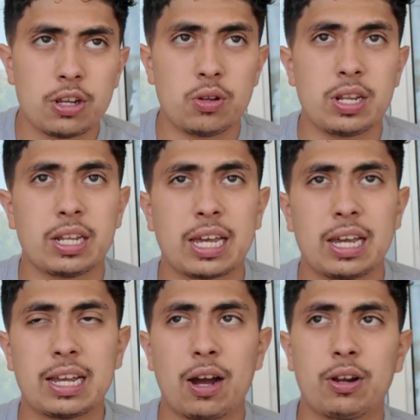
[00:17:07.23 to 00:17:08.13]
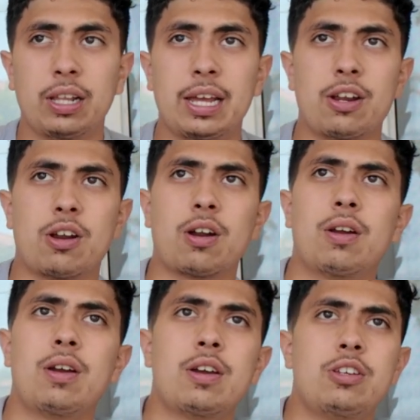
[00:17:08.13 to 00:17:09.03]
You need to calculate
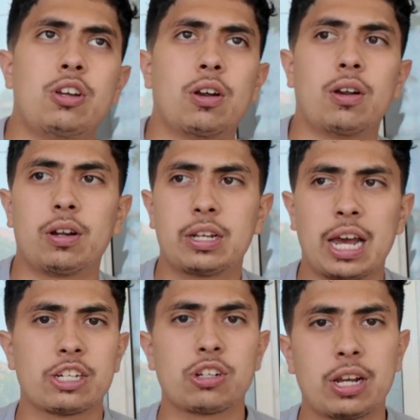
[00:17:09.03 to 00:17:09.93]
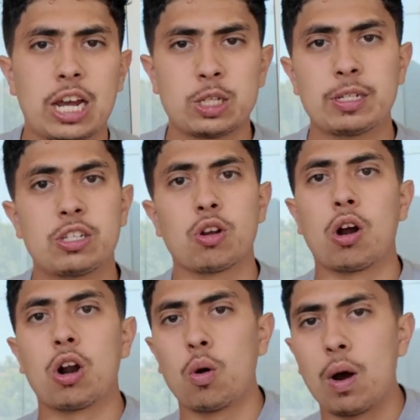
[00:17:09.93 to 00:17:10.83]
your cash on cash, basically
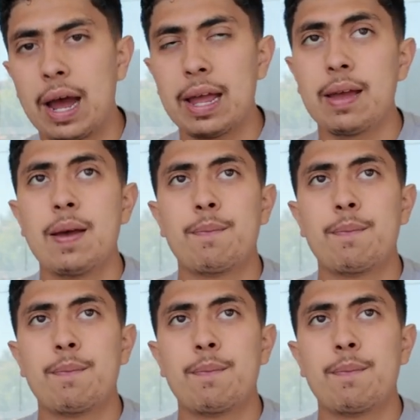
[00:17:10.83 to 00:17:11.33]
your ROI,